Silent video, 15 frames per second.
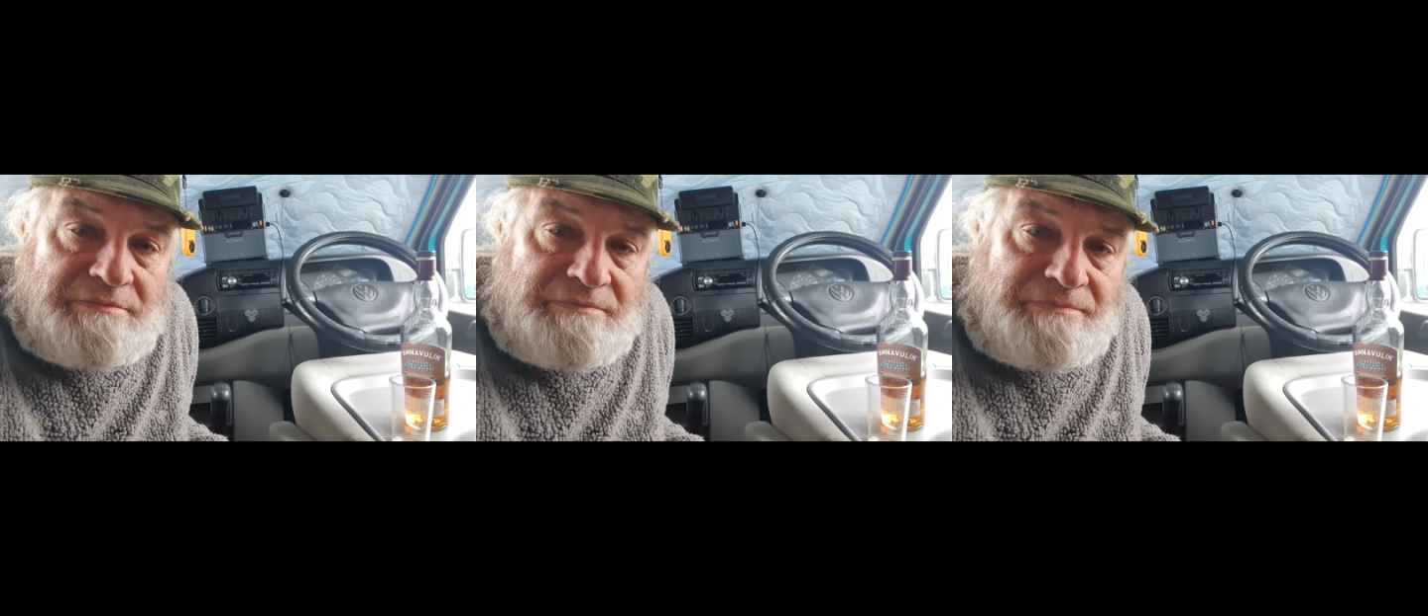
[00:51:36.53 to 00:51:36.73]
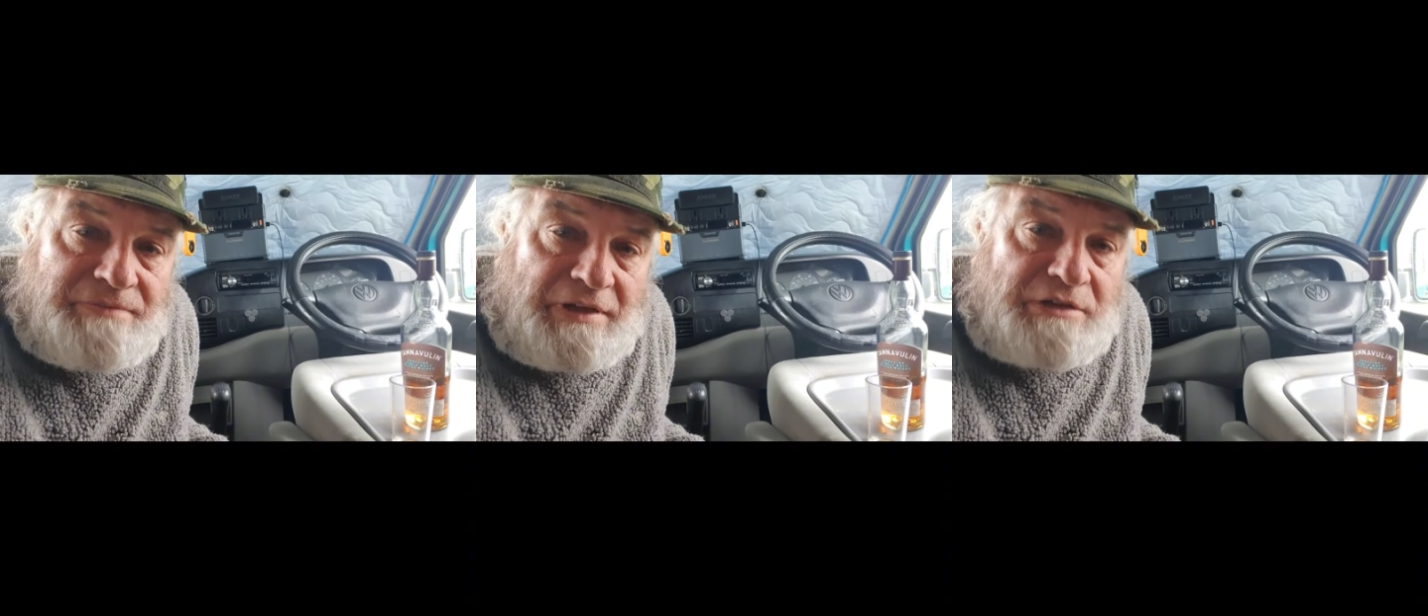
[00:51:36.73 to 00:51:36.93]

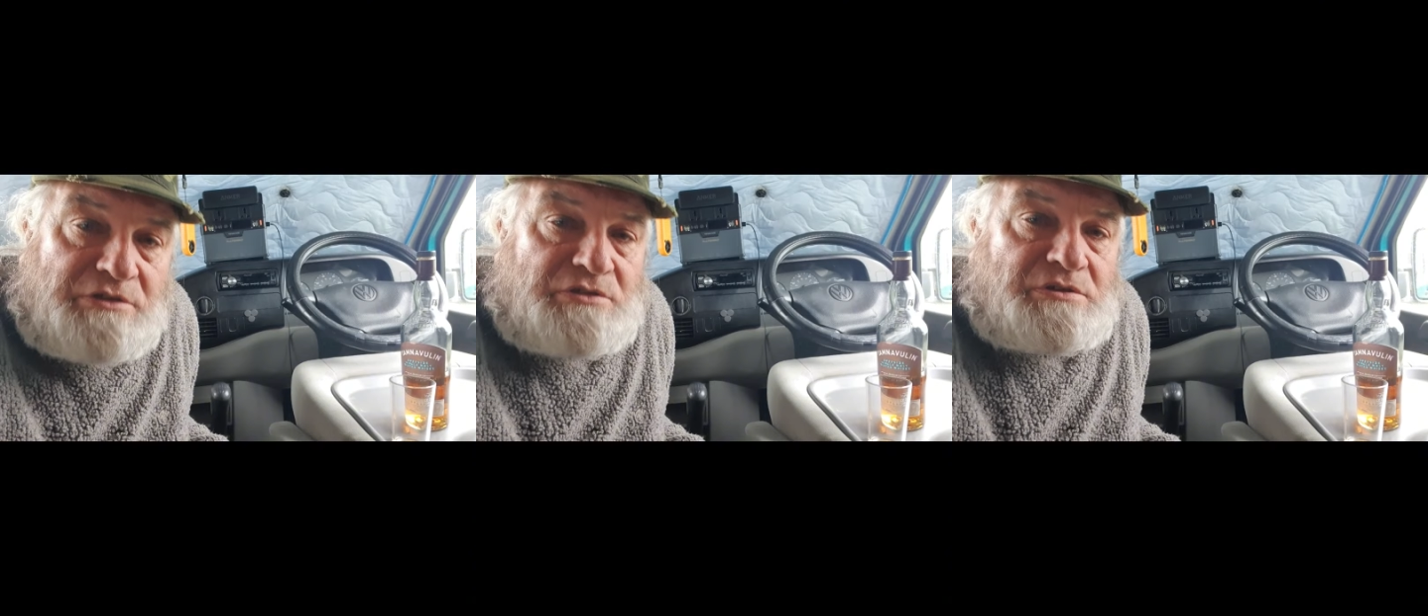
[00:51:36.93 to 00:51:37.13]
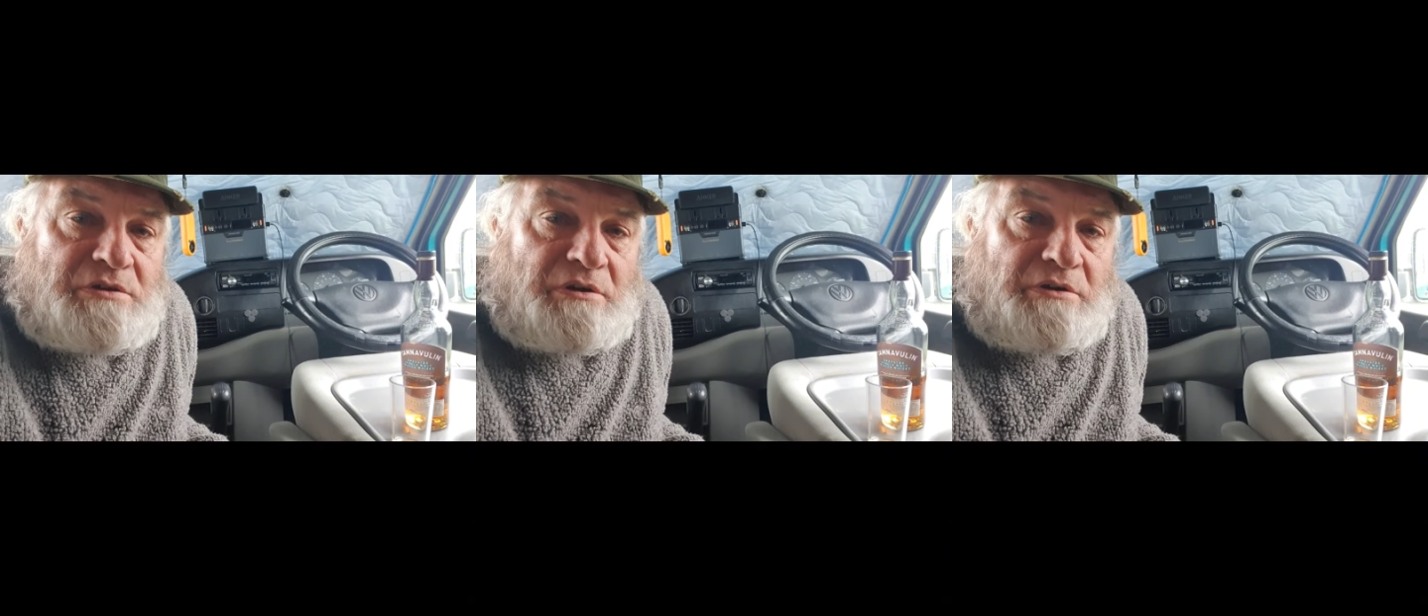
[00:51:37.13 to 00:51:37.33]

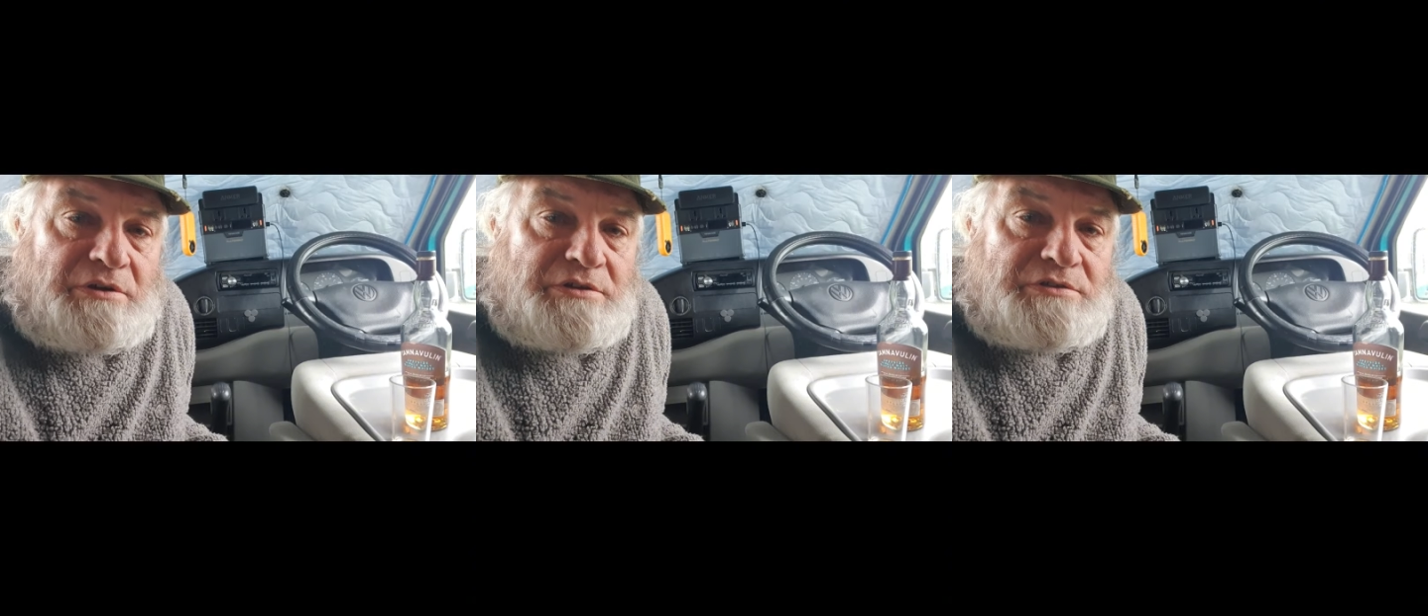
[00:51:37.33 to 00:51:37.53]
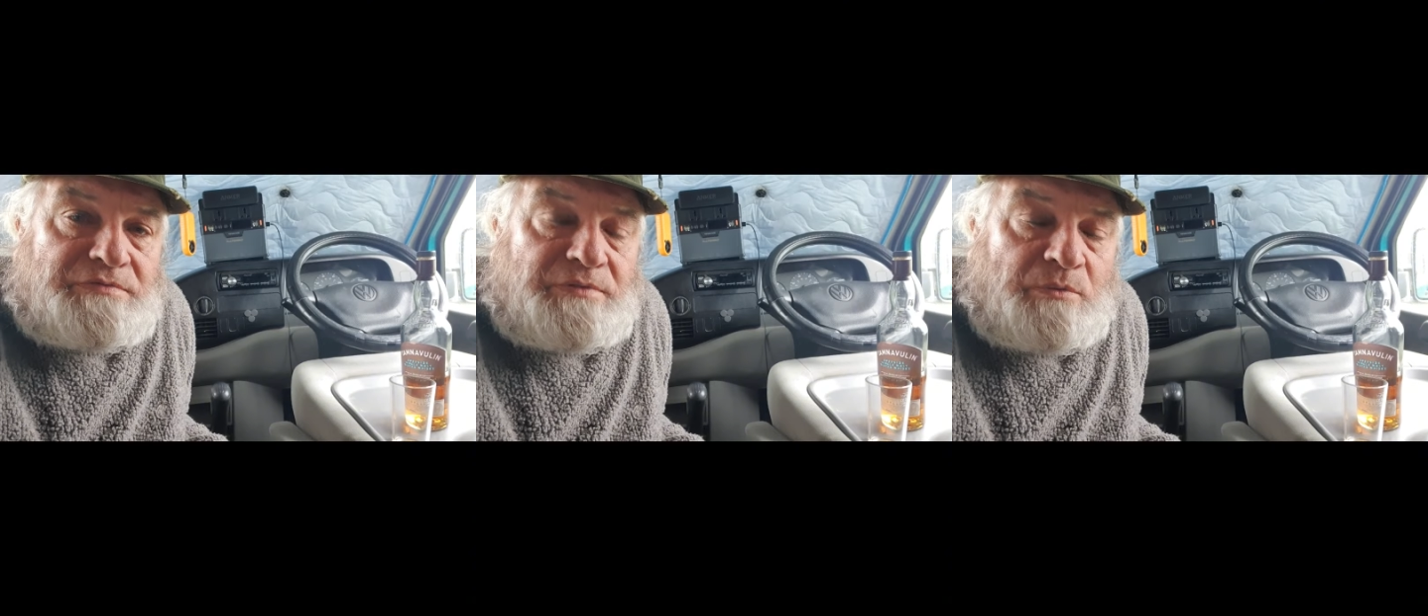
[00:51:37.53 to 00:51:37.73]
thanks
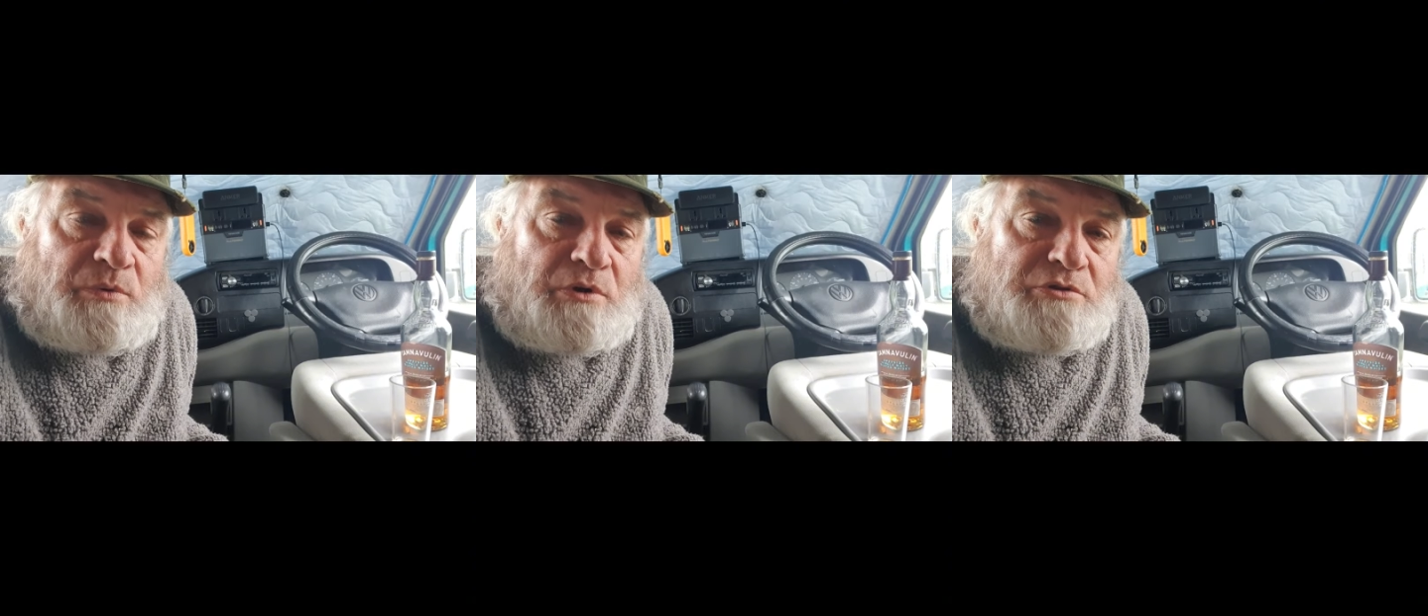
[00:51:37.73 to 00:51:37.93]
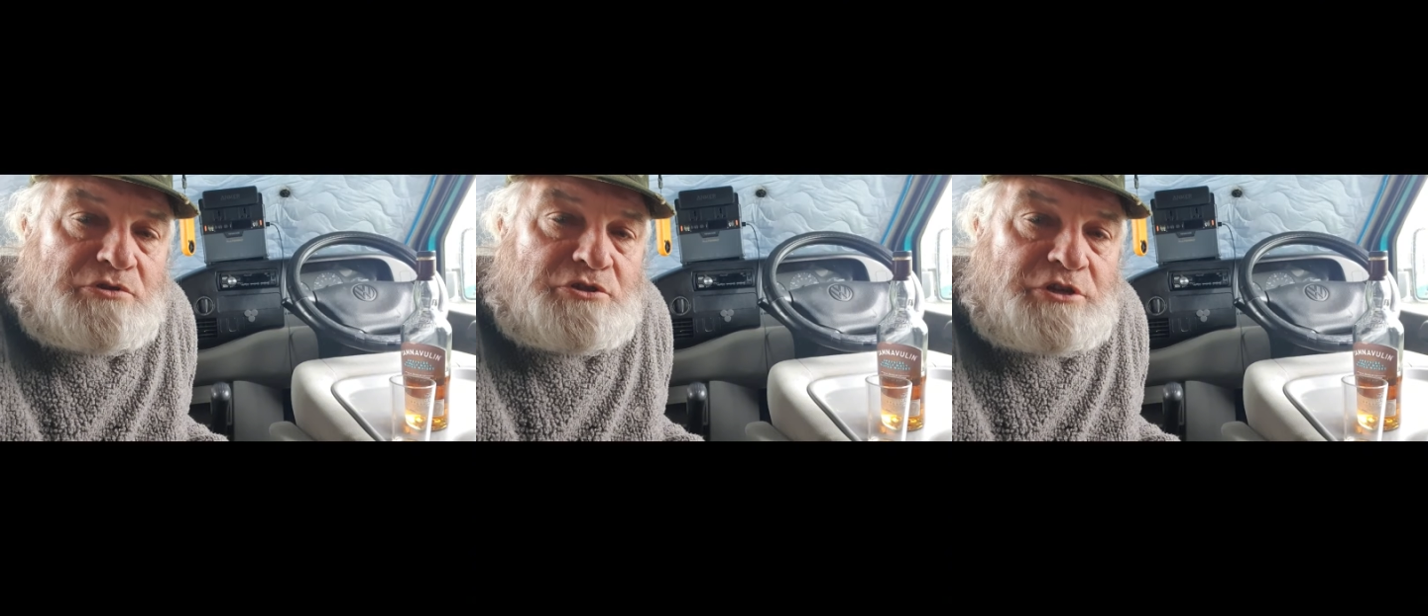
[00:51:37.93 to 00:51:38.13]
guys for
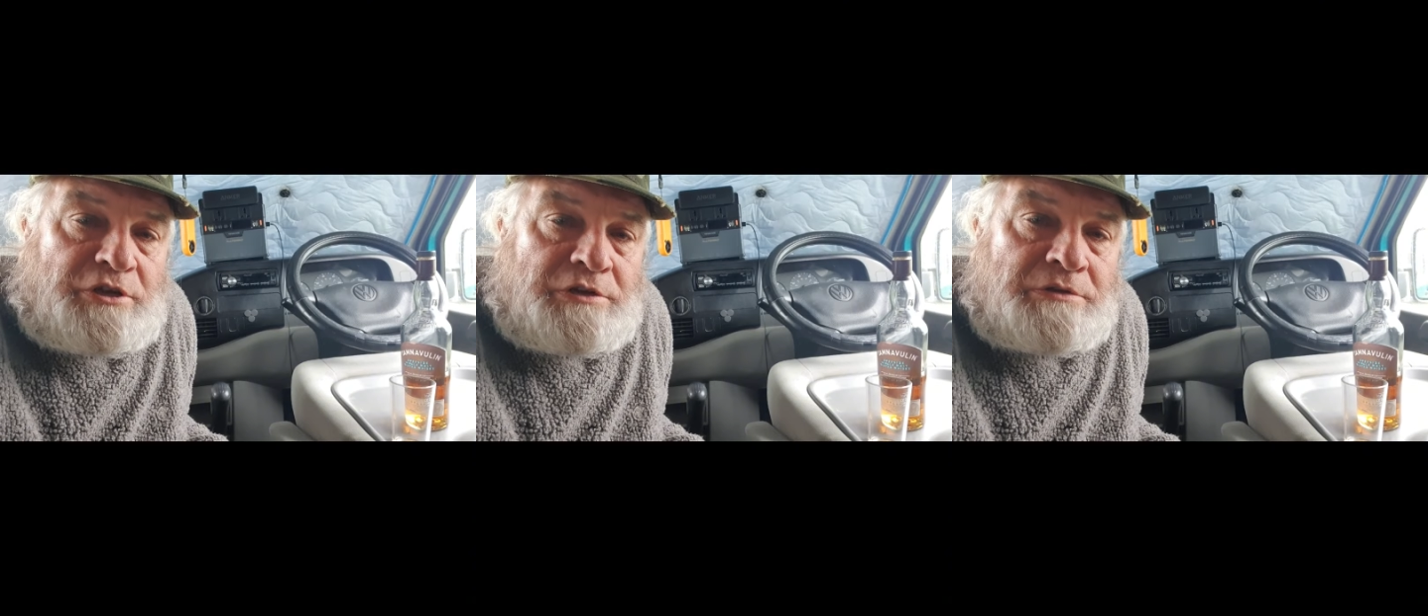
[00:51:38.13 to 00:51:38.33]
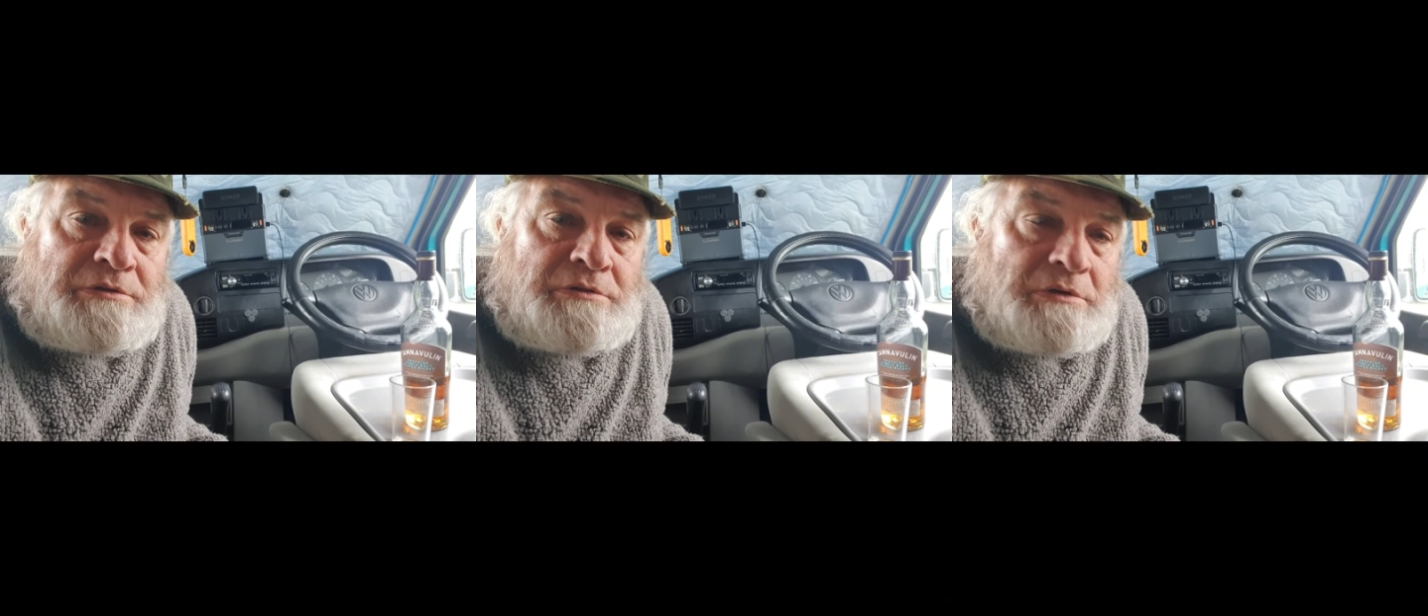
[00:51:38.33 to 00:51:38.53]

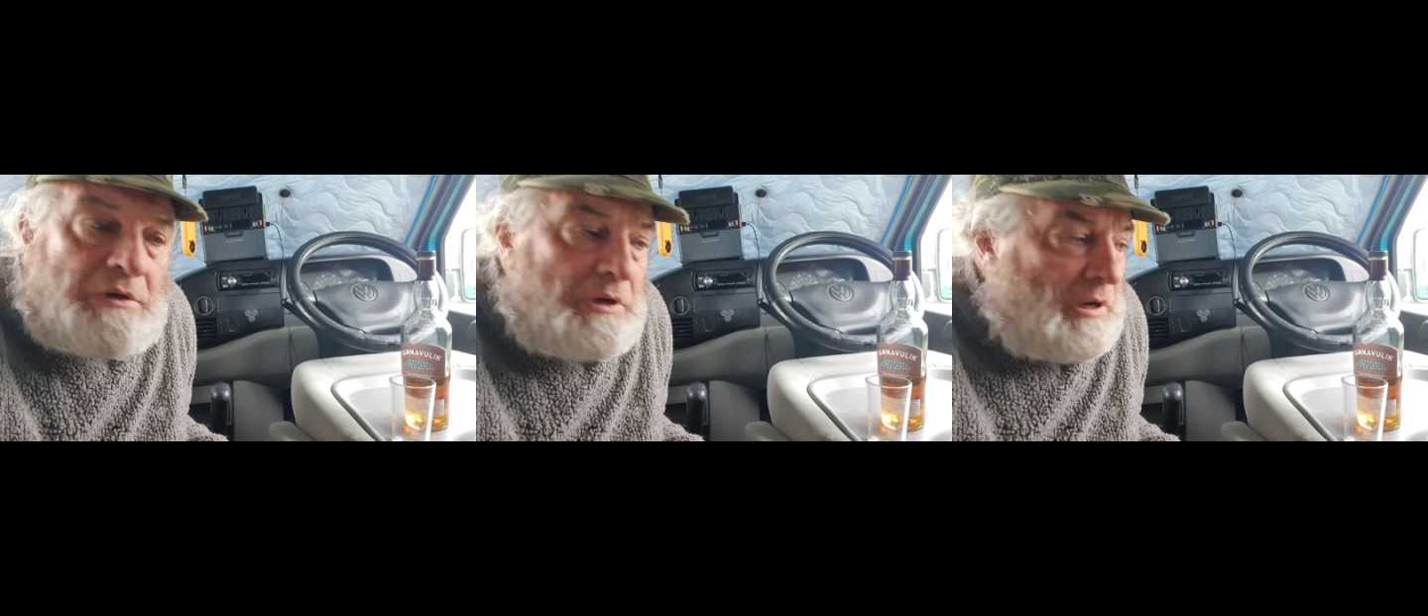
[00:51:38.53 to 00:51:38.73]
watching.